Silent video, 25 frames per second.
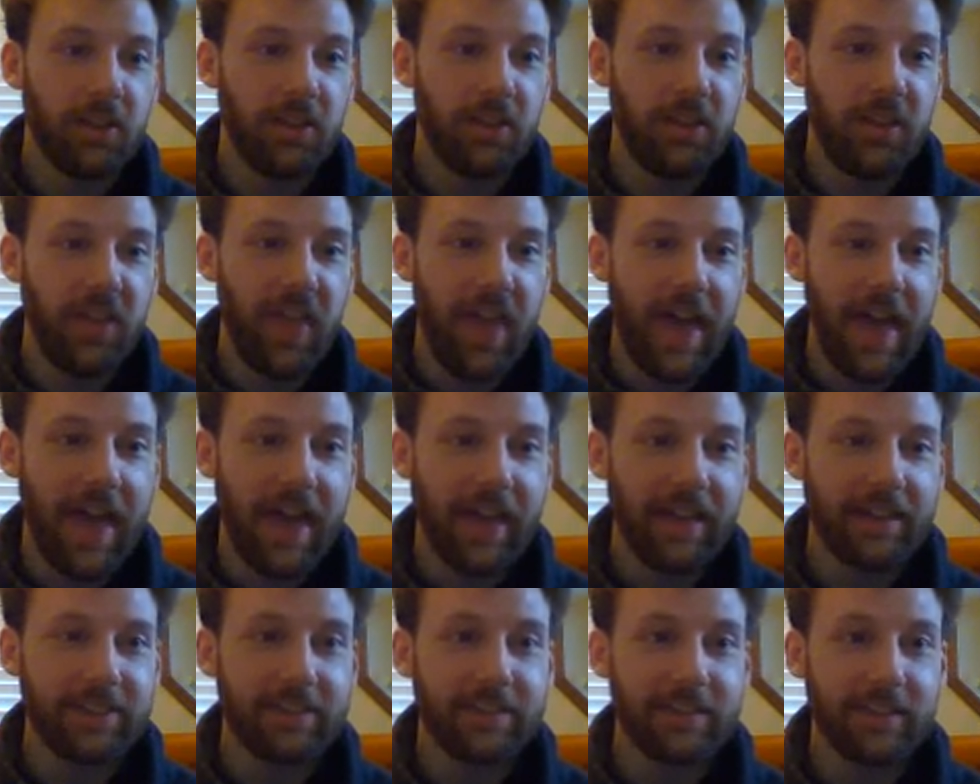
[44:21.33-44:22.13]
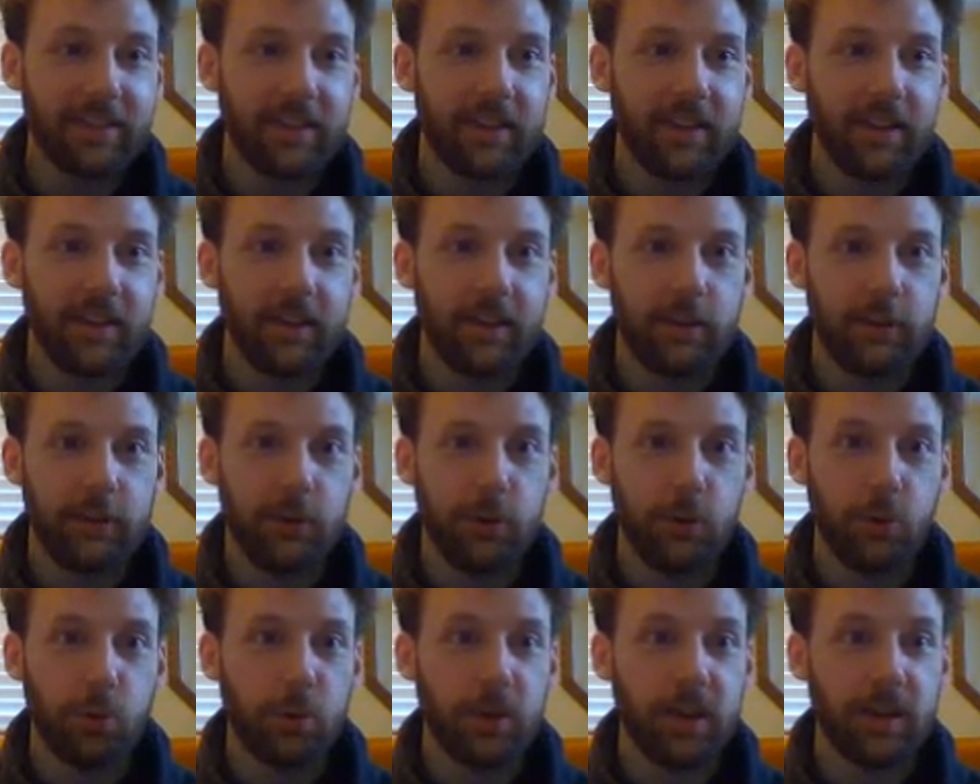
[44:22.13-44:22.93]
that
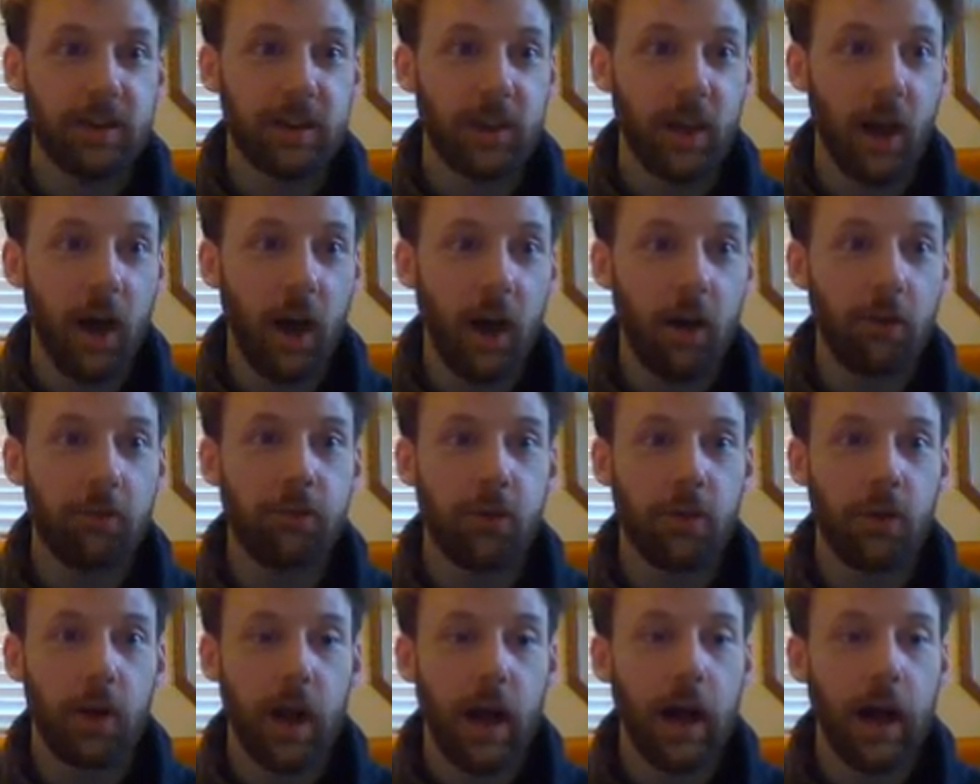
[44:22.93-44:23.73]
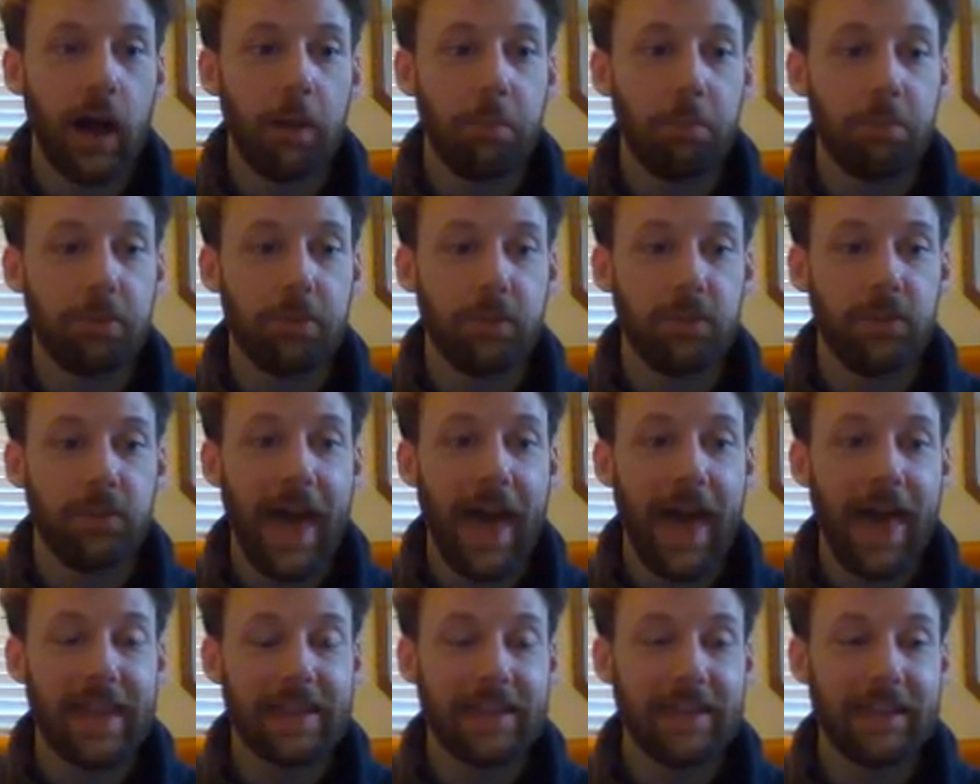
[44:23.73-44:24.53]
you can cover up
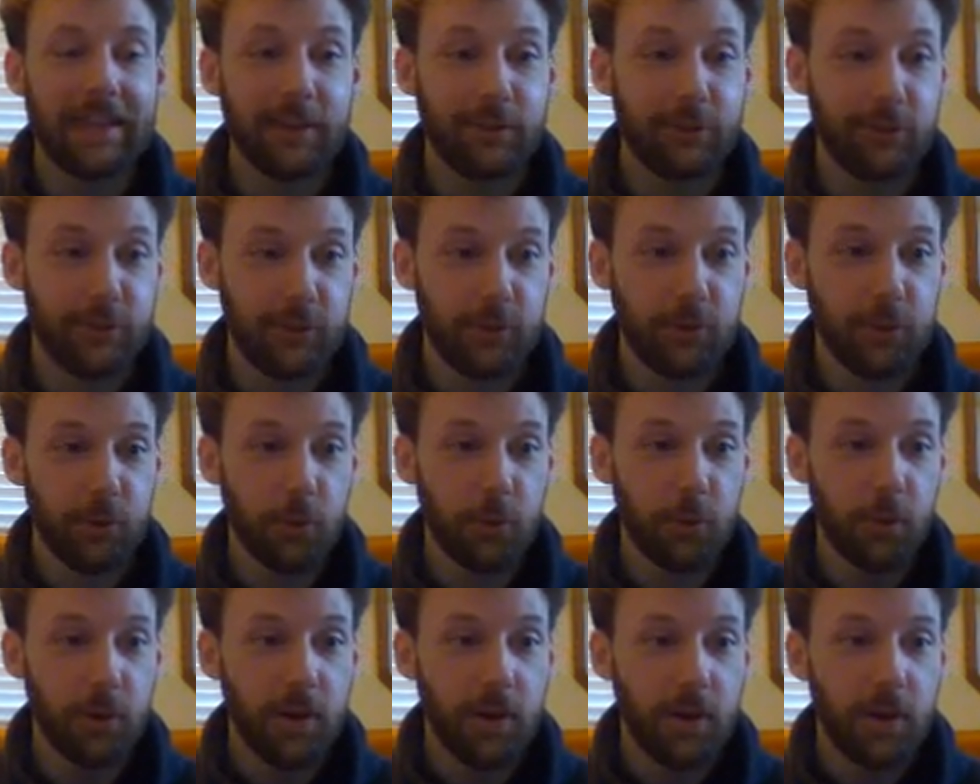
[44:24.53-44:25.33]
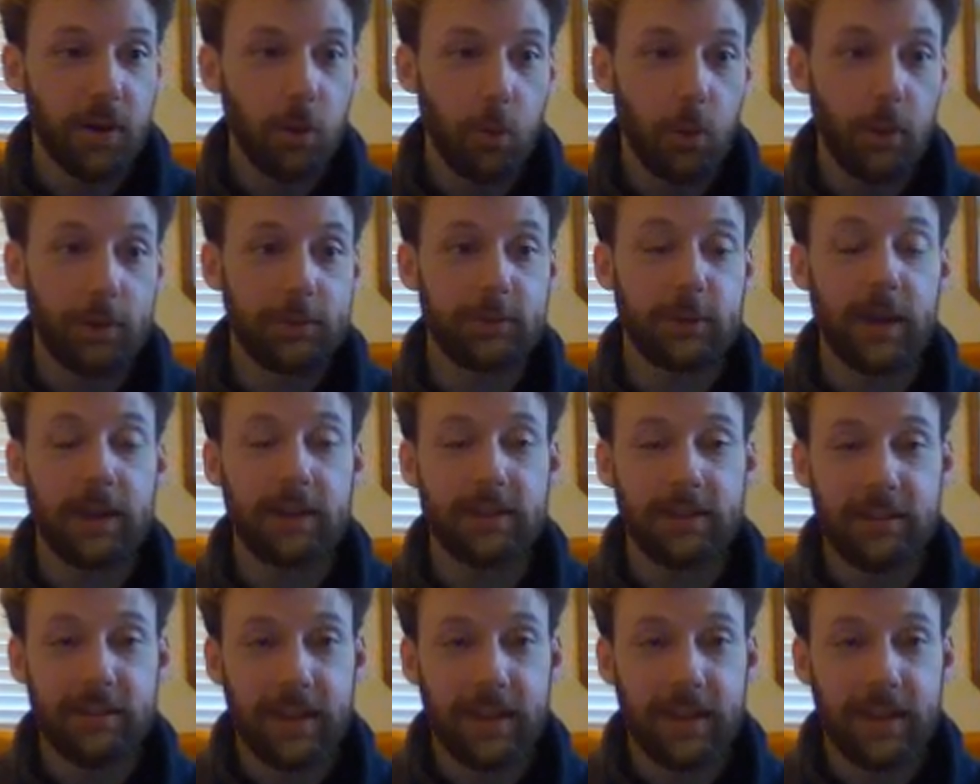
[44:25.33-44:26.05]
that issue, mm-hmm. which I